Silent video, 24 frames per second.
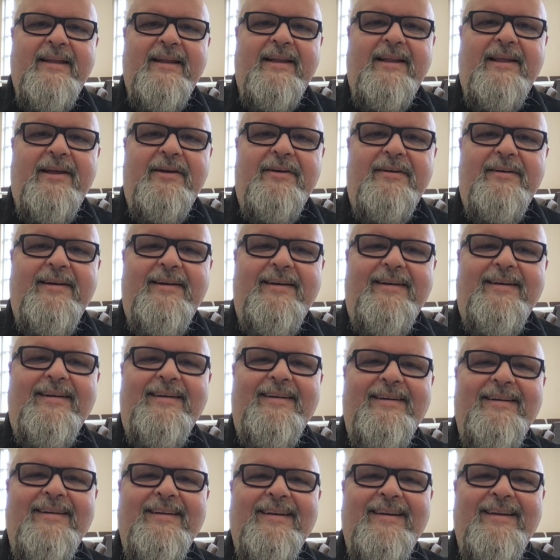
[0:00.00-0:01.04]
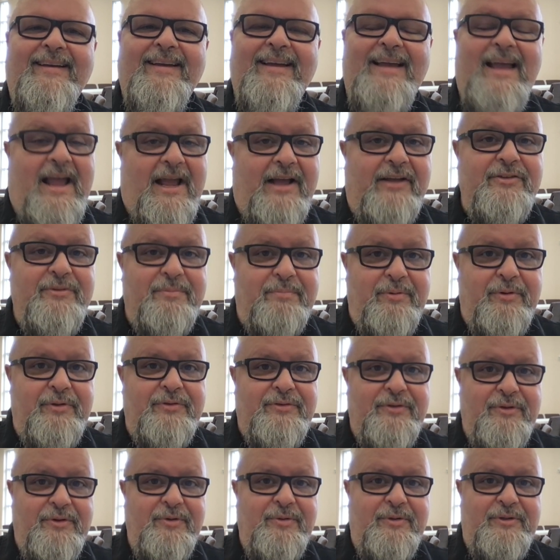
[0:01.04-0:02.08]
Now, as a
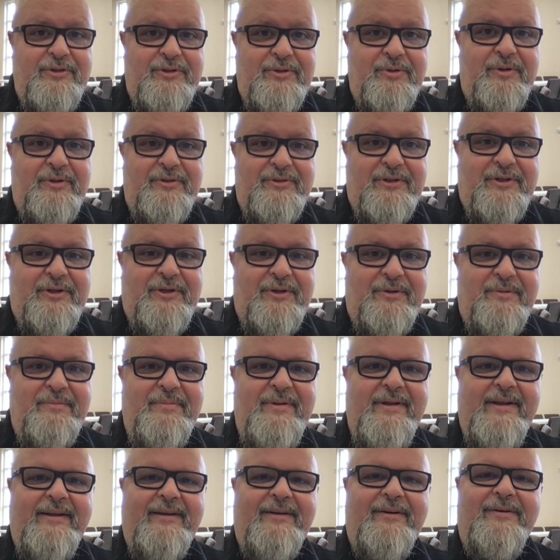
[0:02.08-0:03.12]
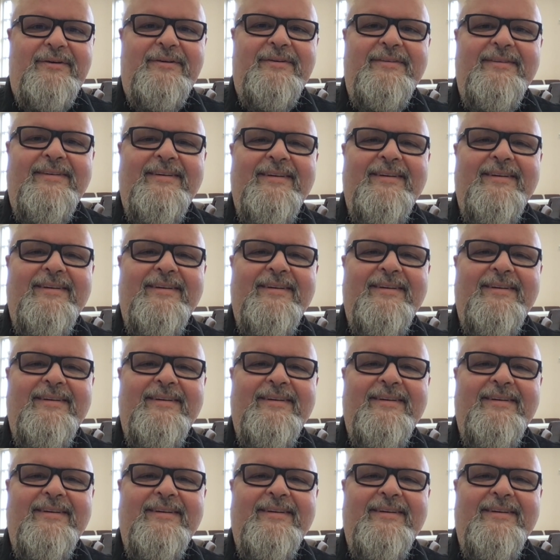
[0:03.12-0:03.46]
person who enjoys a good meal,